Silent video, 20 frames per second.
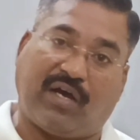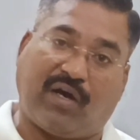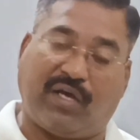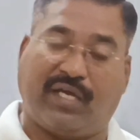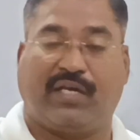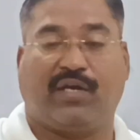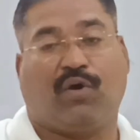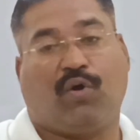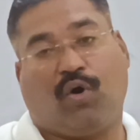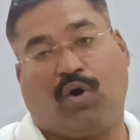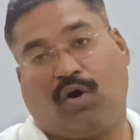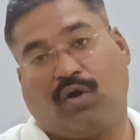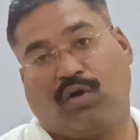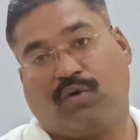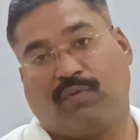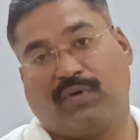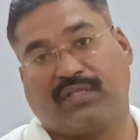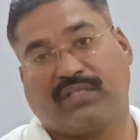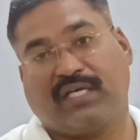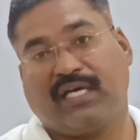in all
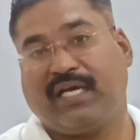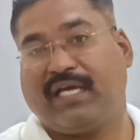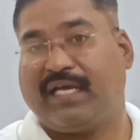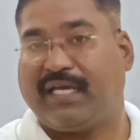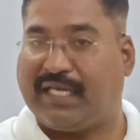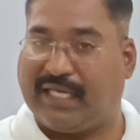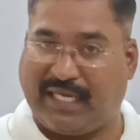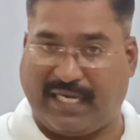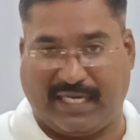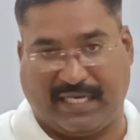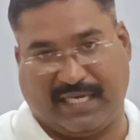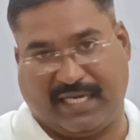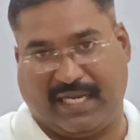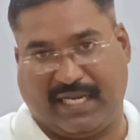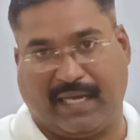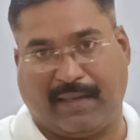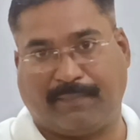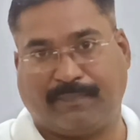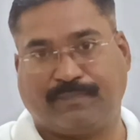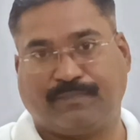over the
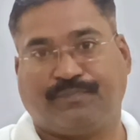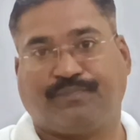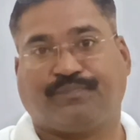India.